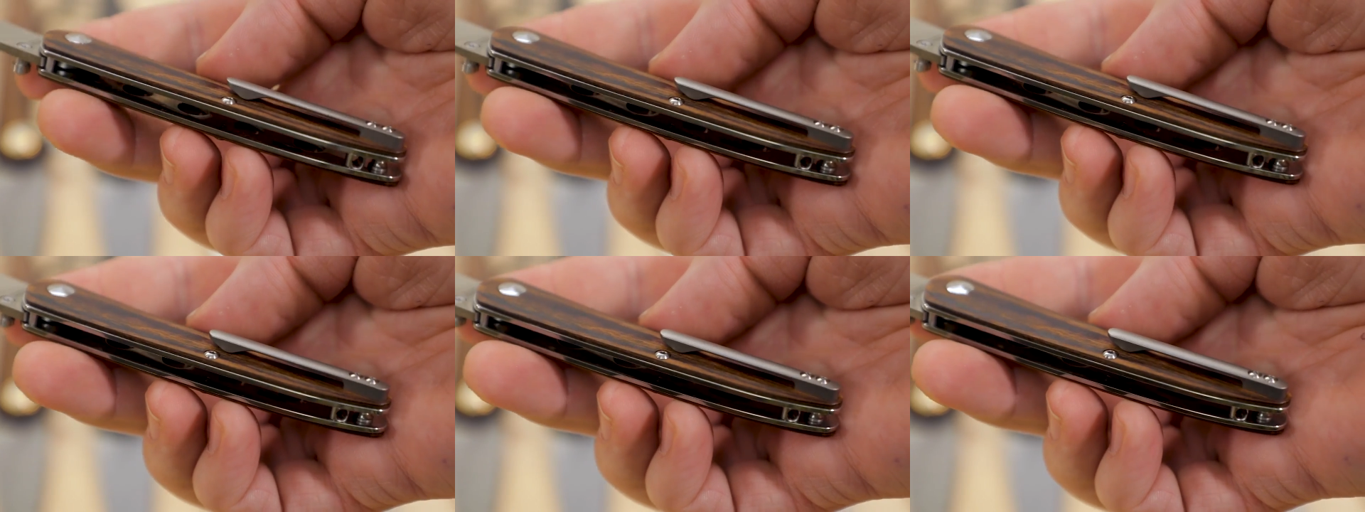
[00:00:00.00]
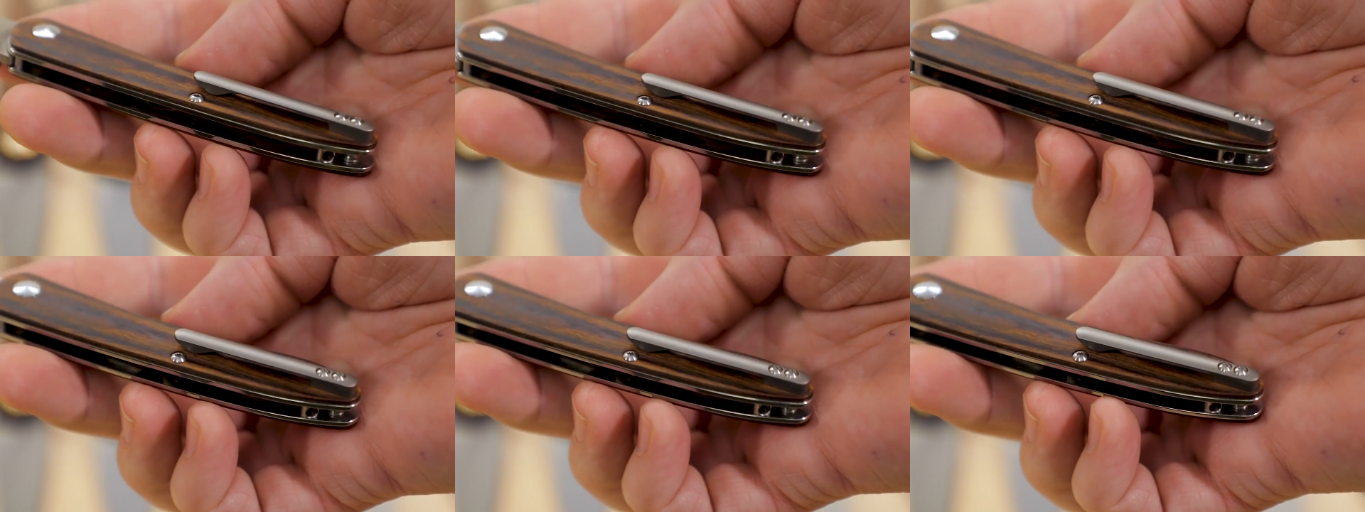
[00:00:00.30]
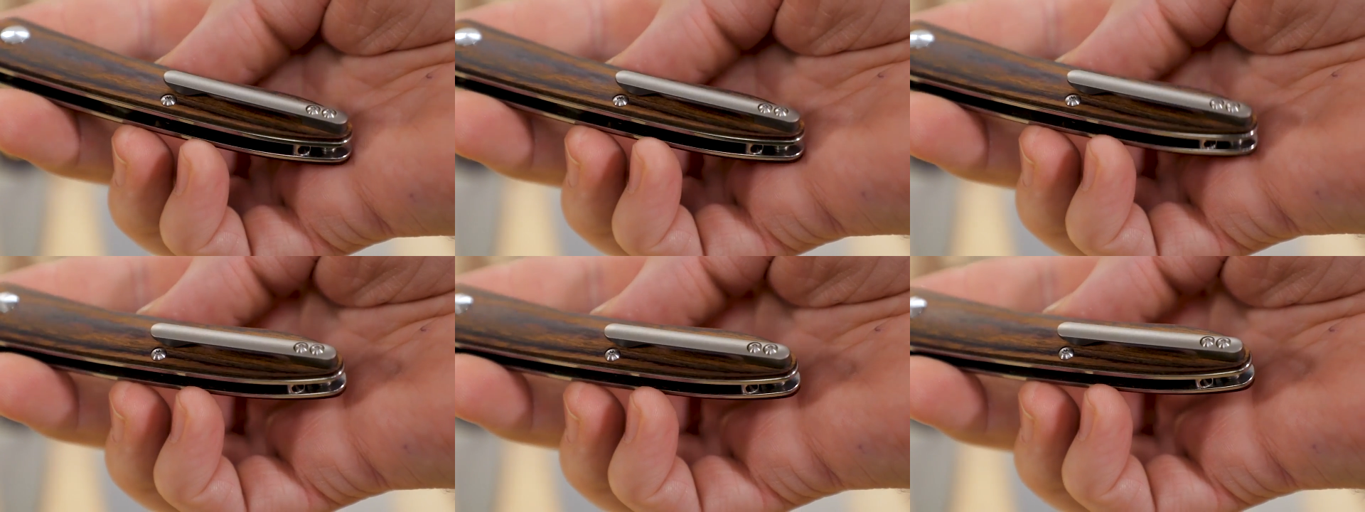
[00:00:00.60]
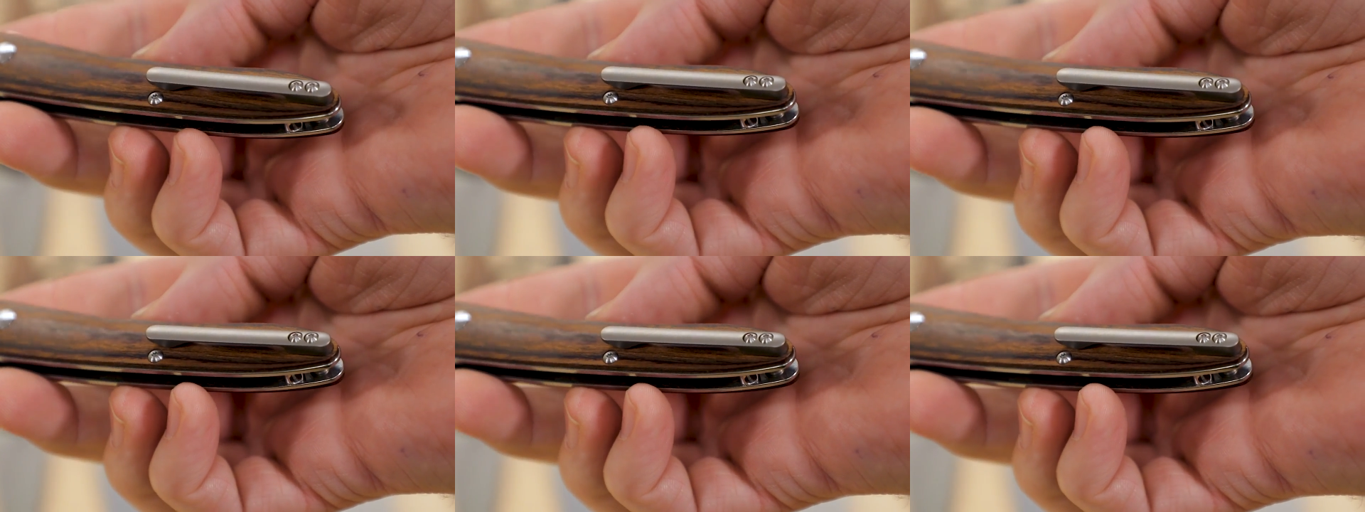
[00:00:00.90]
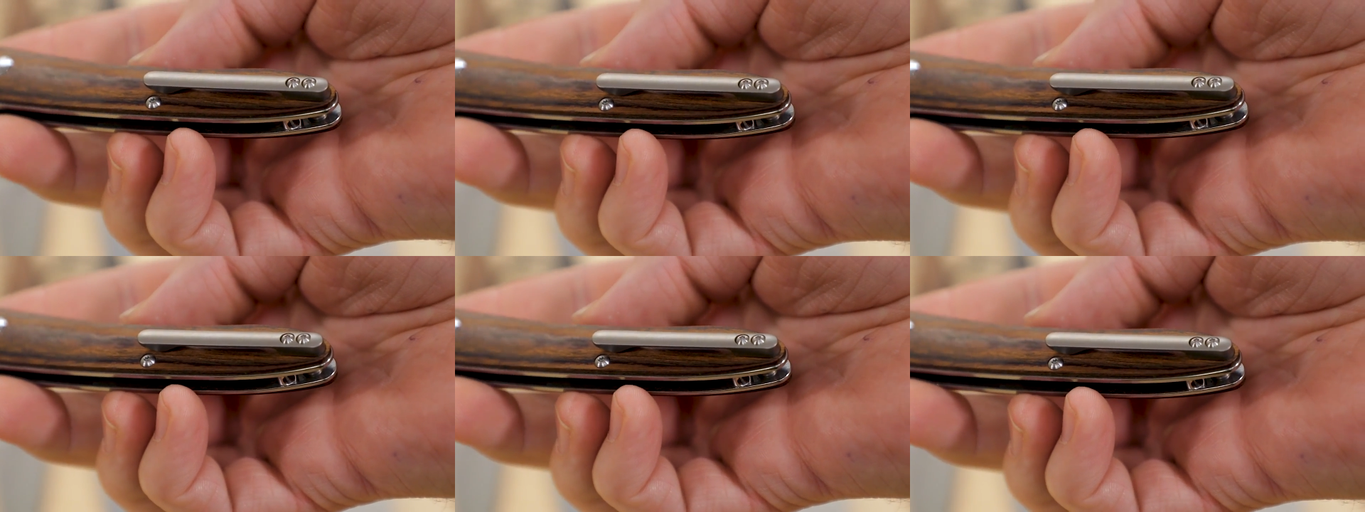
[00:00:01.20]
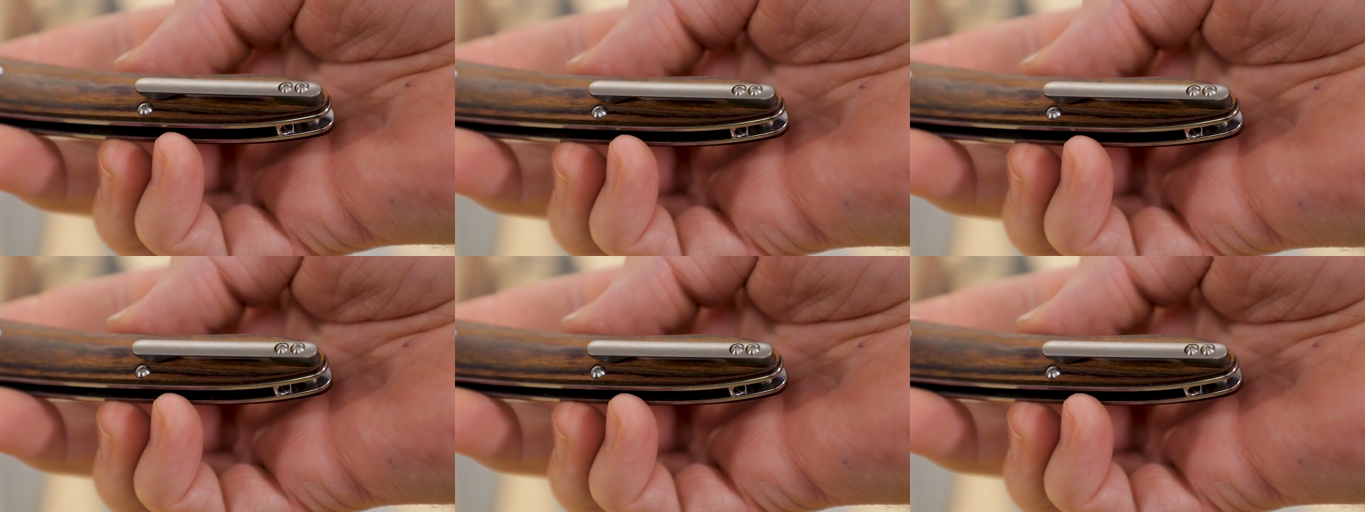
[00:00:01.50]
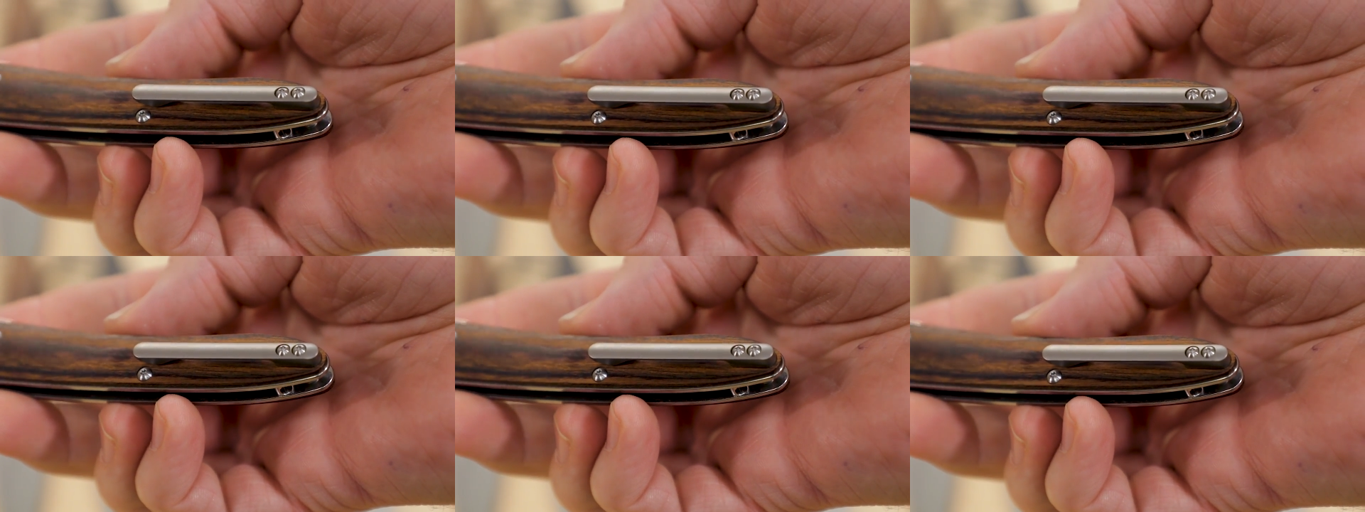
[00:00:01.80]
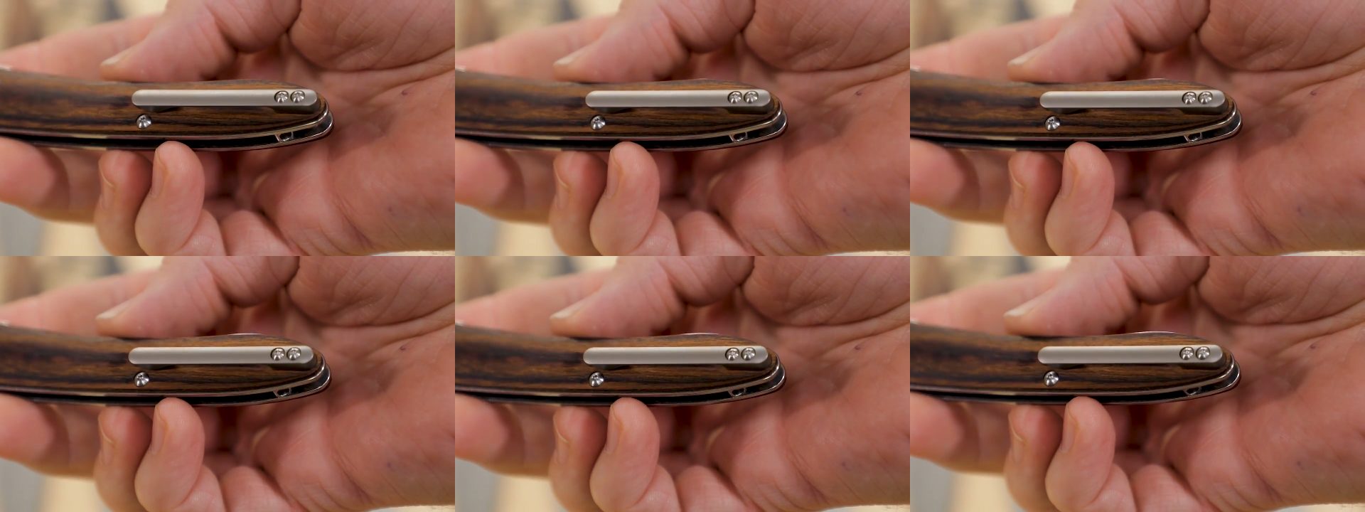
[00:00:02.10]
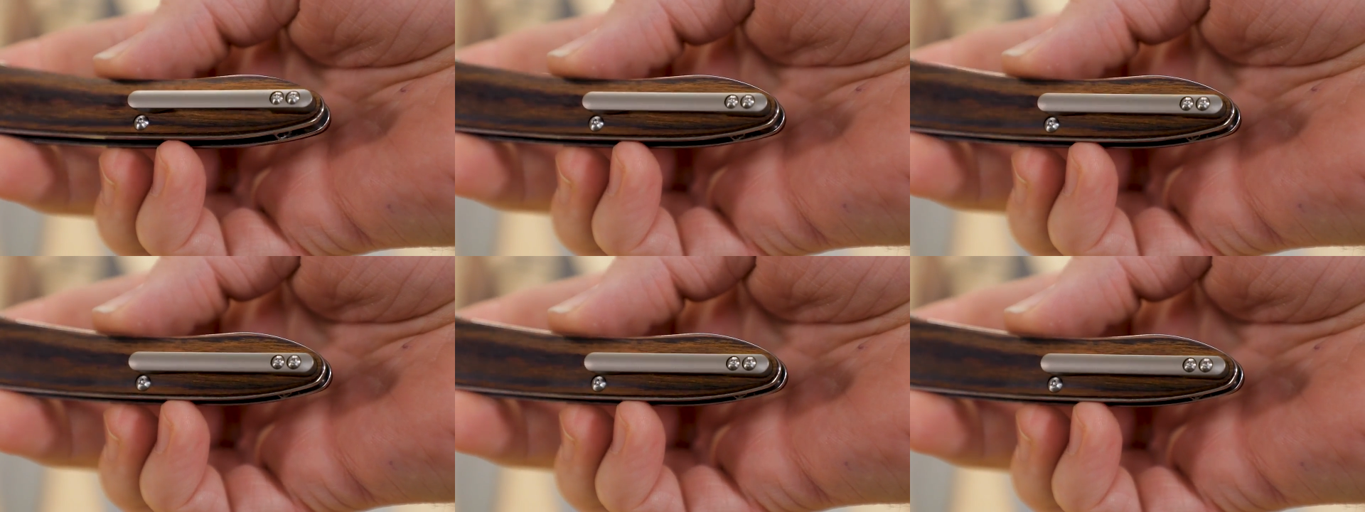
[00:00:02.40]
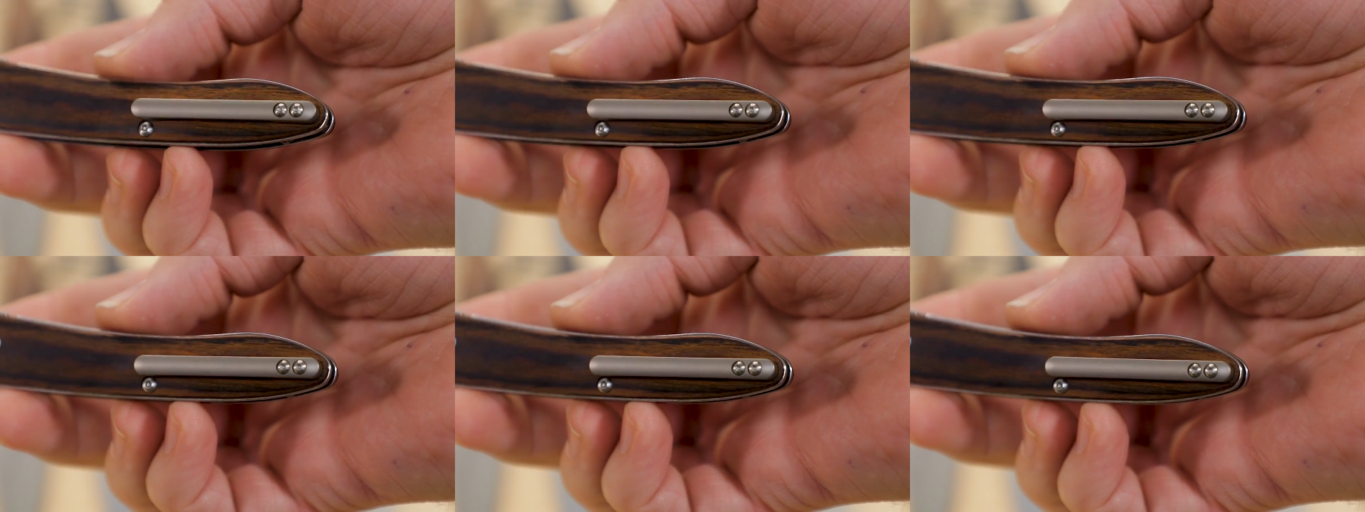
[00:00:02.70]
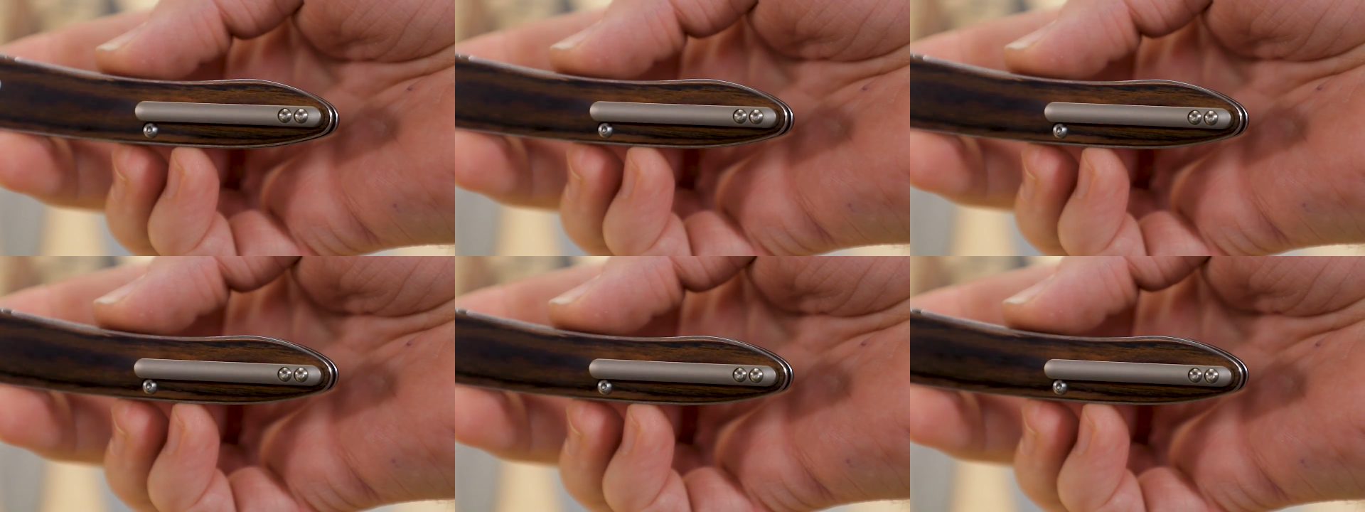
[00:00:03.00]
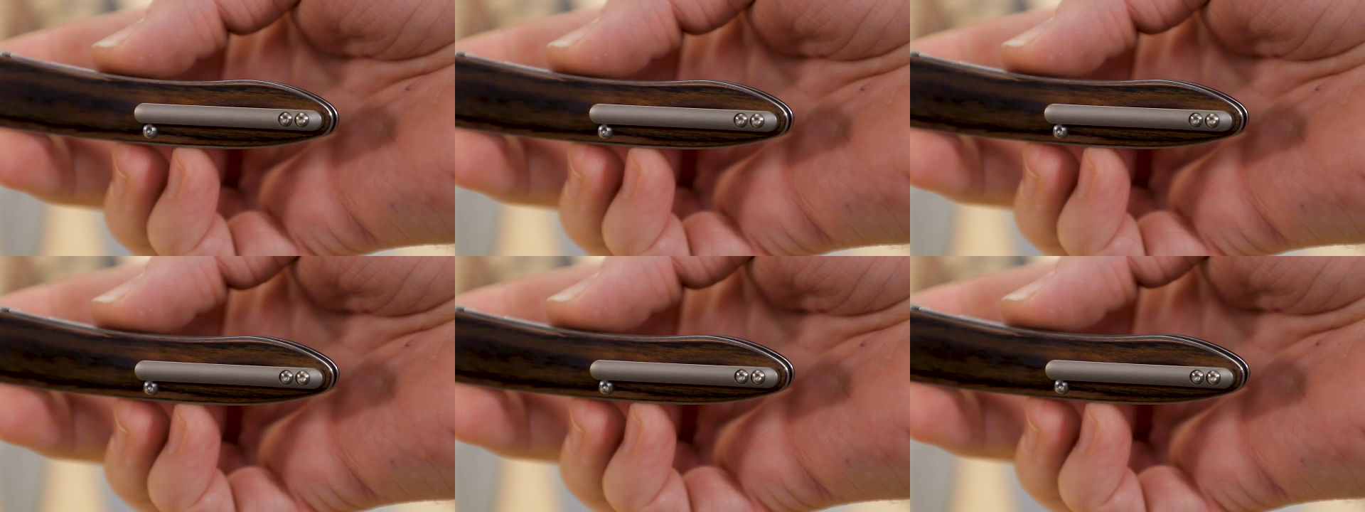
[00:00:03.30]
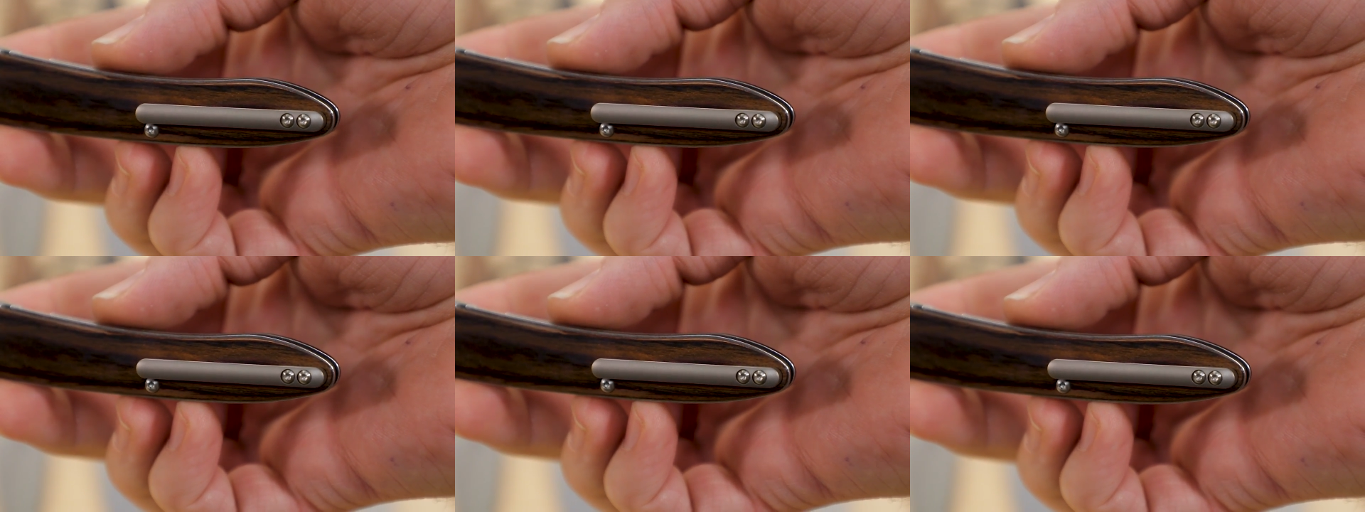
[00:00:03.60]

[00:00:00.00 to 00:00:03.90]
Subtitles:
(no speaker visible)